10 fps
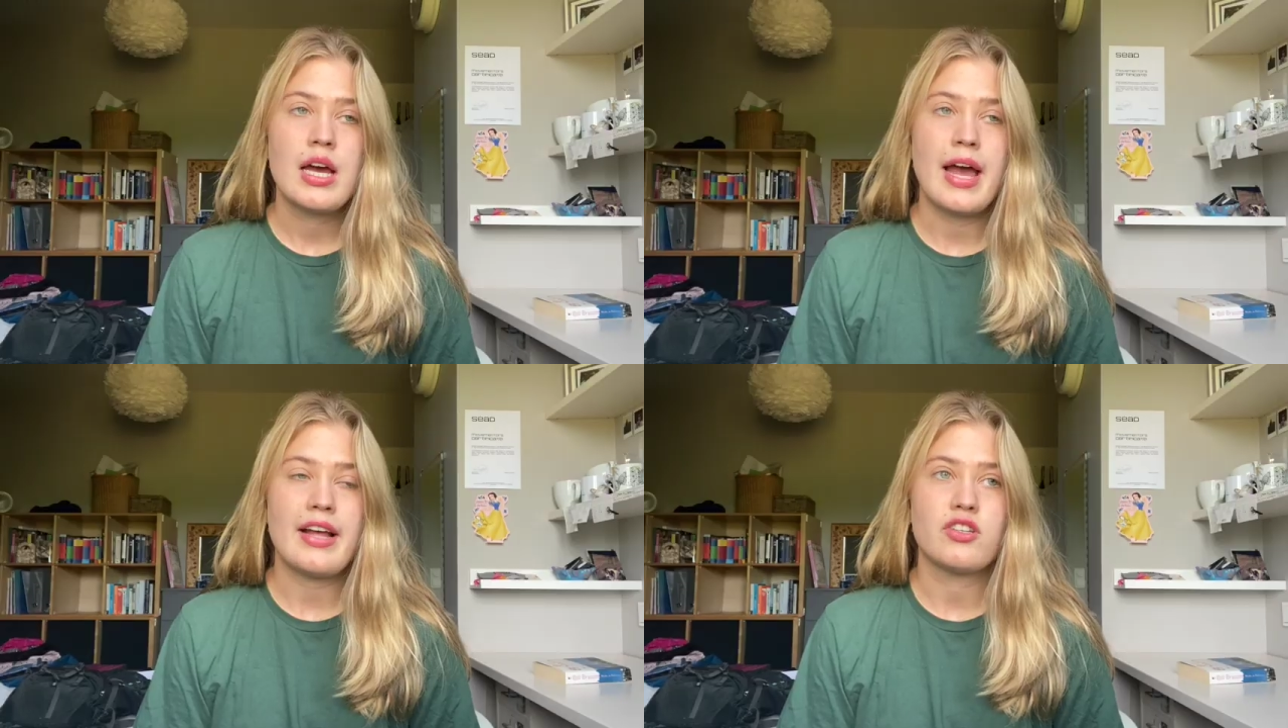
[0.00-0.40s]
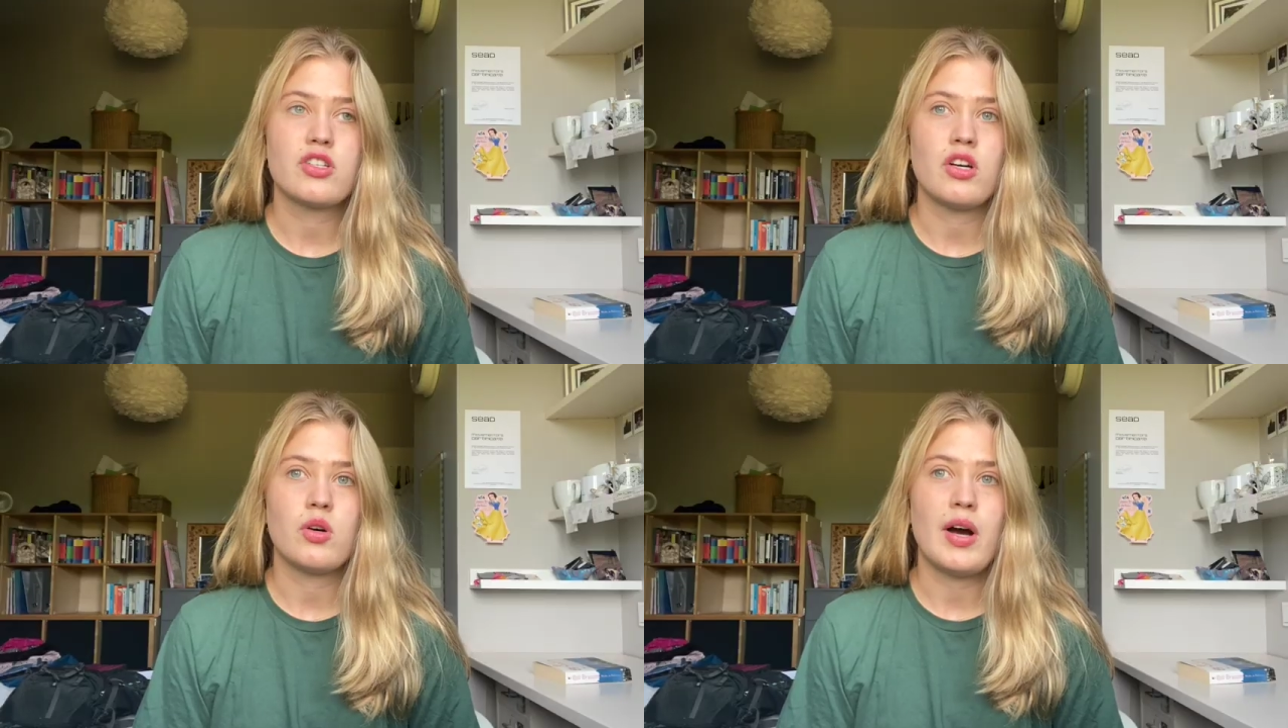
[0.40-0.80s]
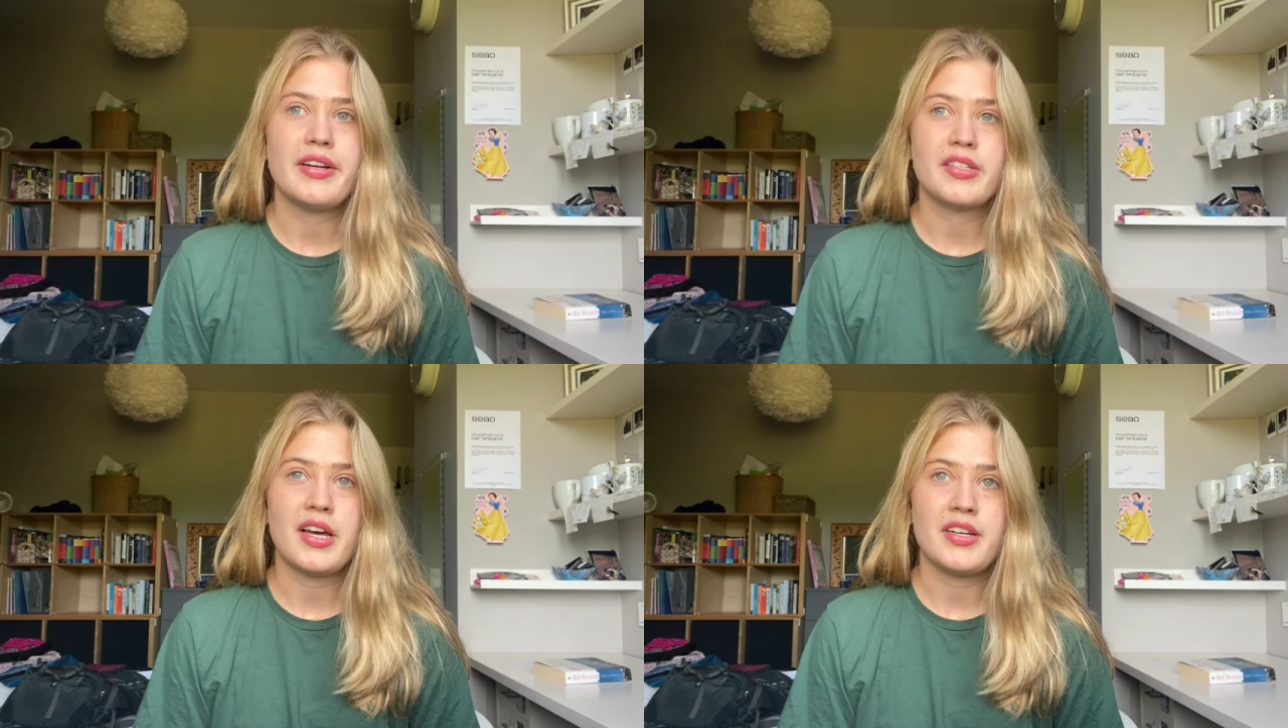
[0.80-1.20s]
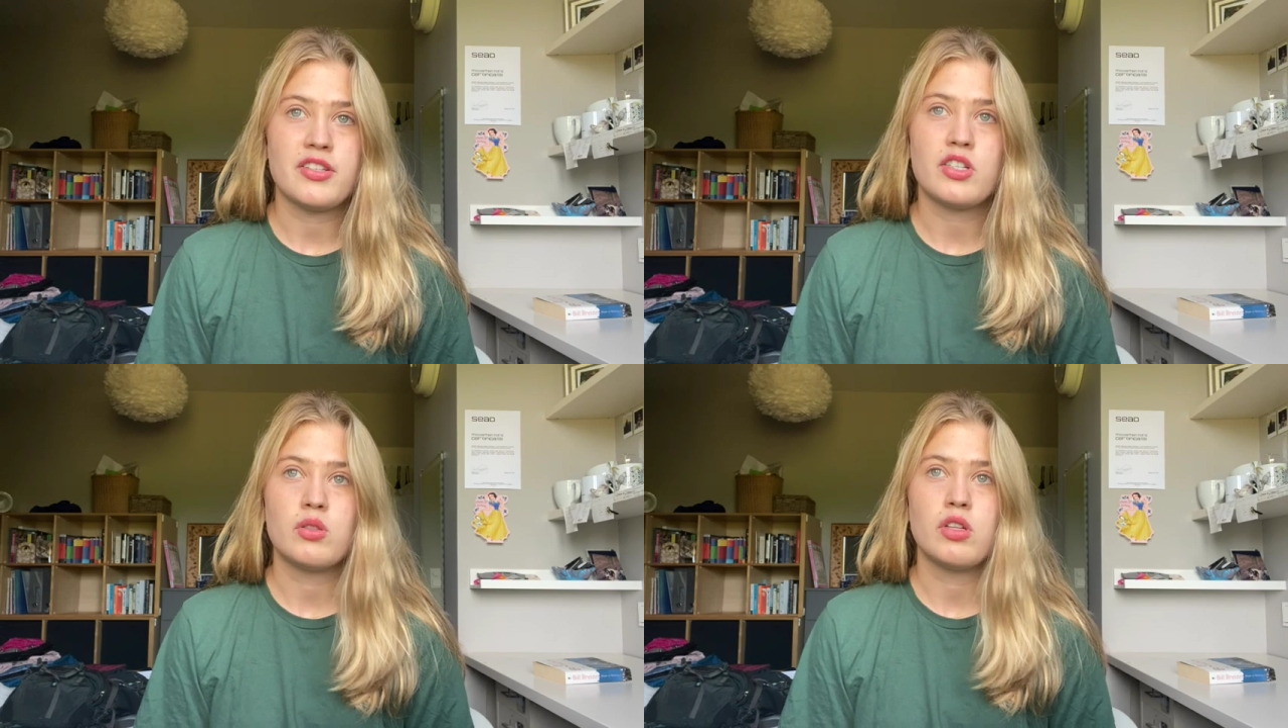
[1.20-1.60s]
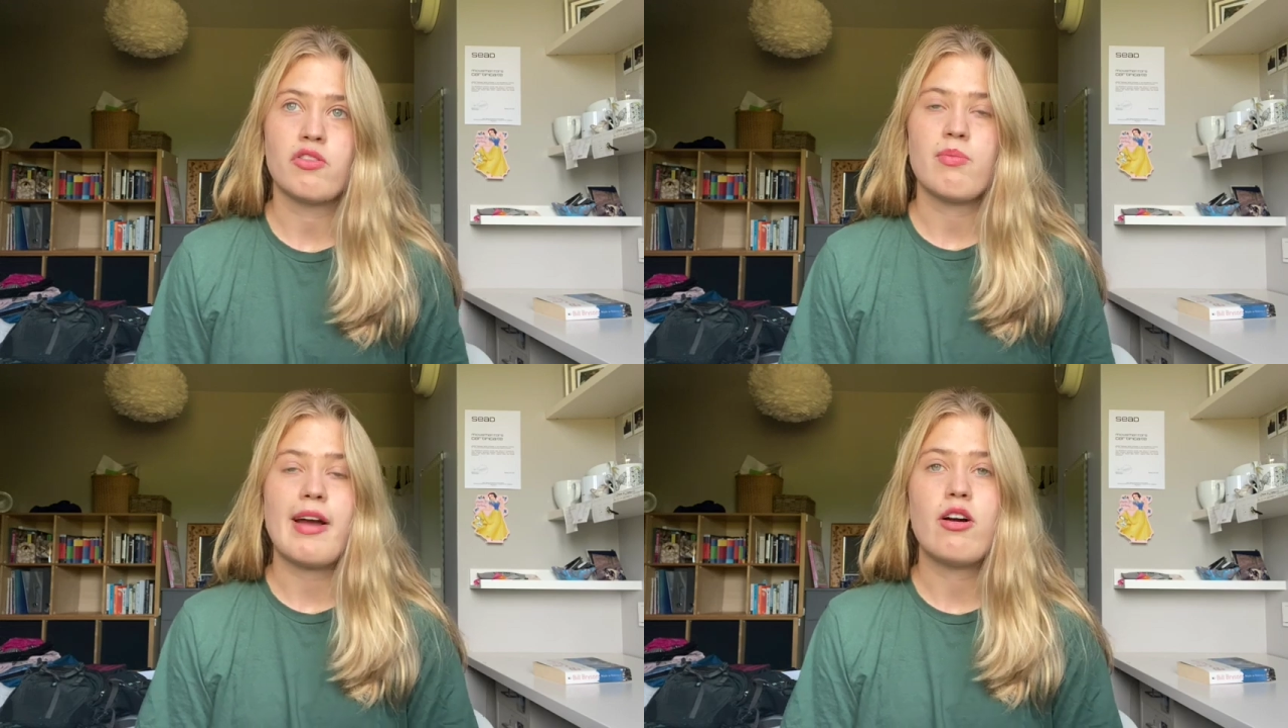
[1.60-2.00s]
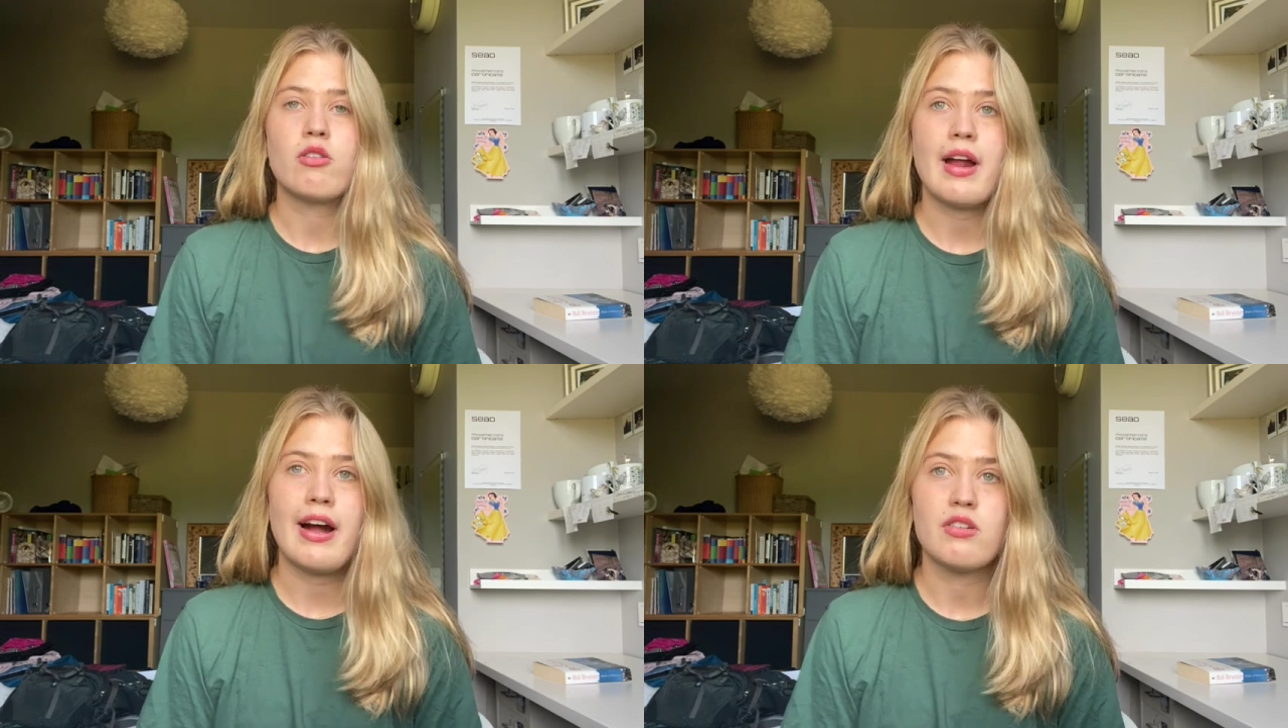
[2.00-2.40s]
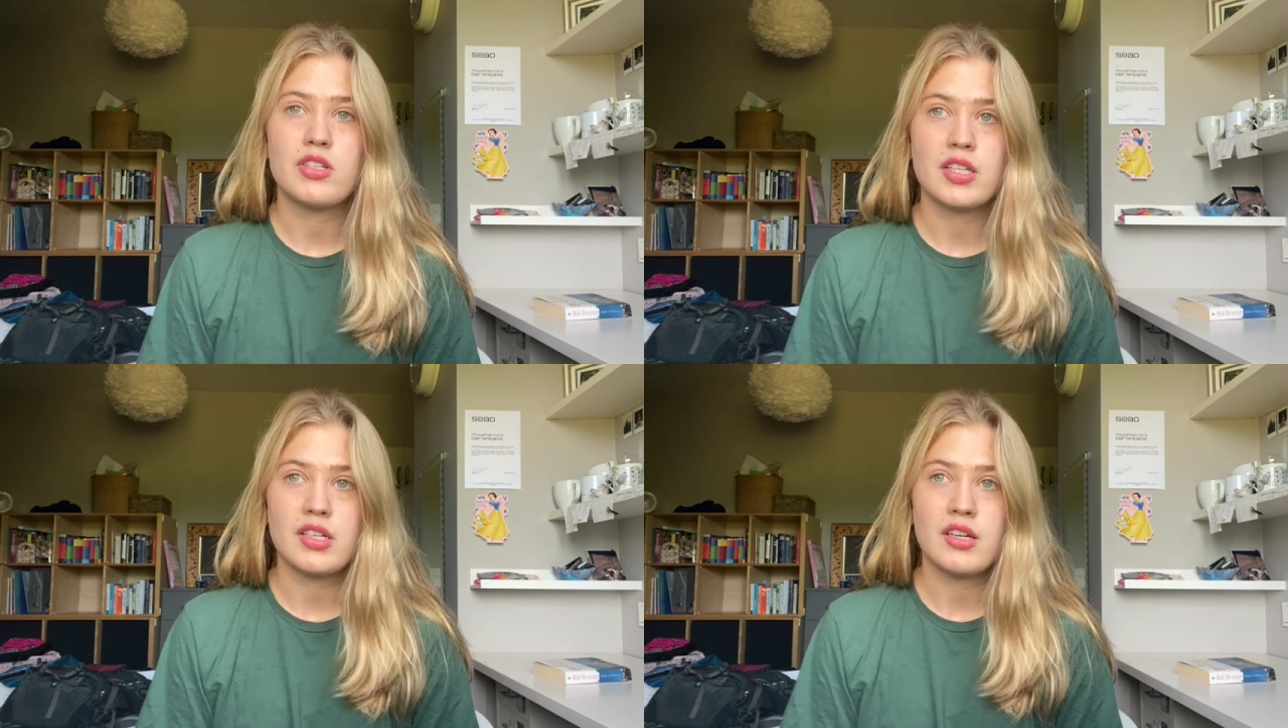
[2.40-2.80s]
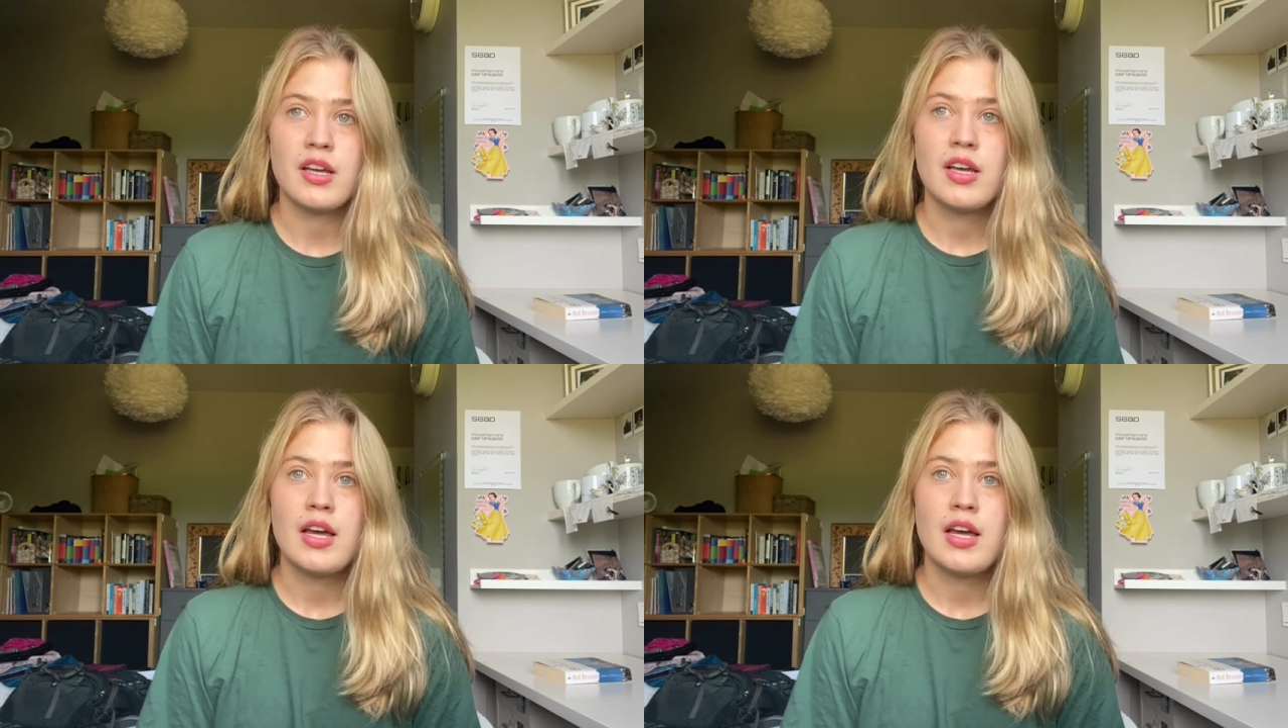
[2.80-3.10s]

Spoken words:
And so I decided to look for my own housing